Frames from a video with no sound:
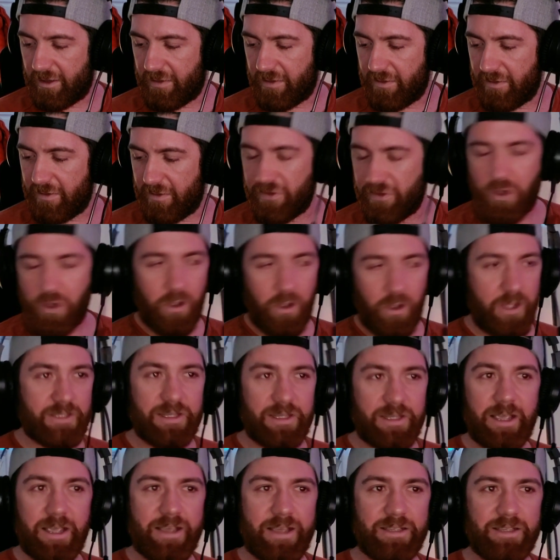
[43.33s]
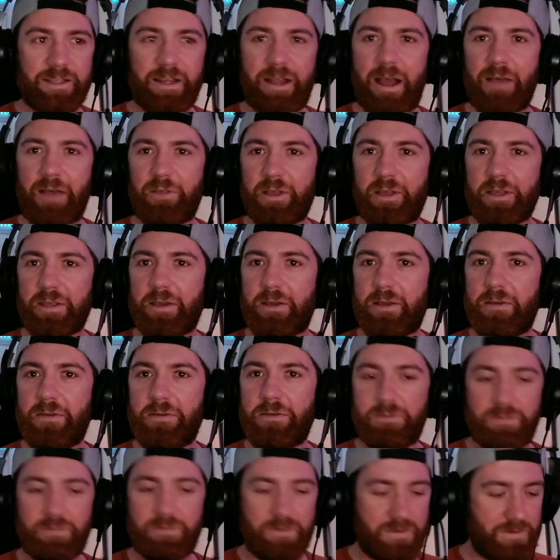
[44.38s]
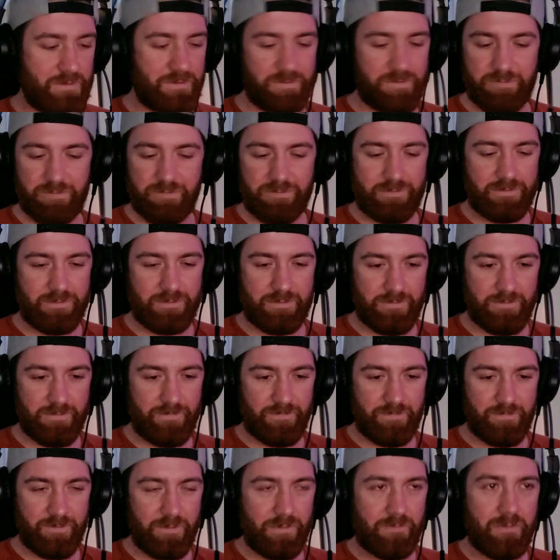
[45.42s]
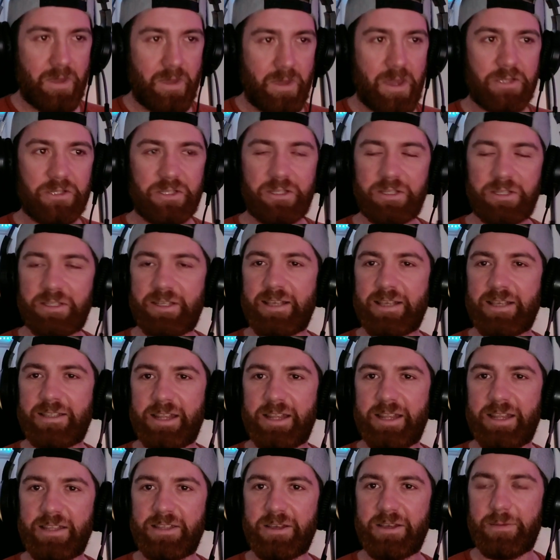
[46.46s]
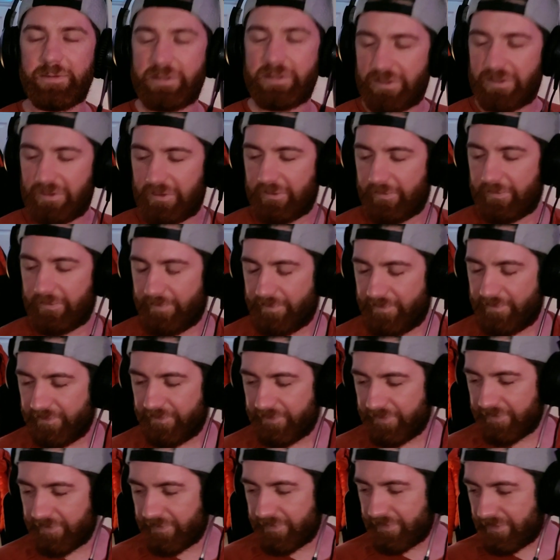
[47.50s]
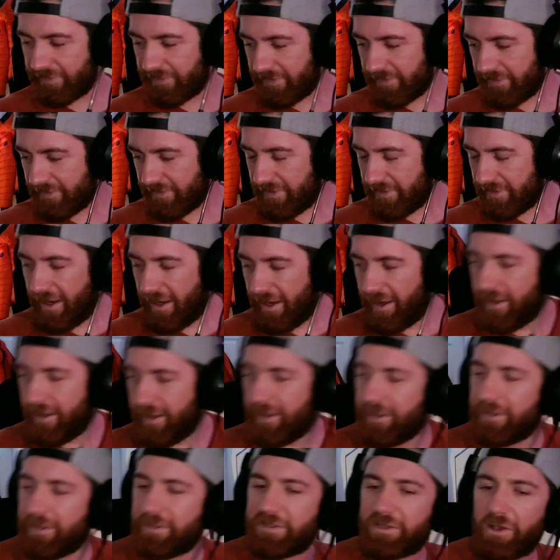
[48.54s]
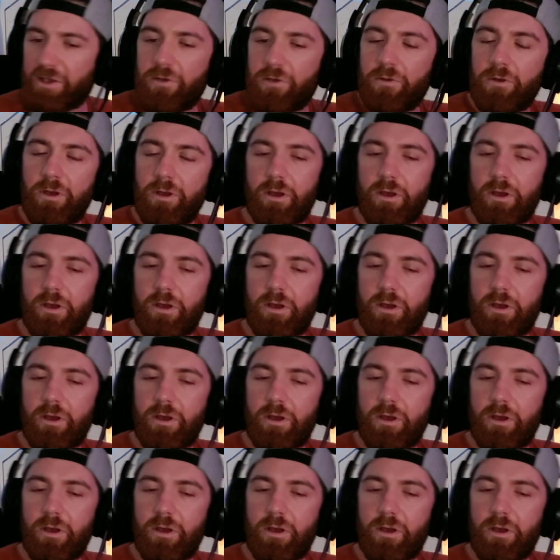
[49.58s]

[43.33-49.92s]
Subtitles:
isn't going to have like major success anytime soon. So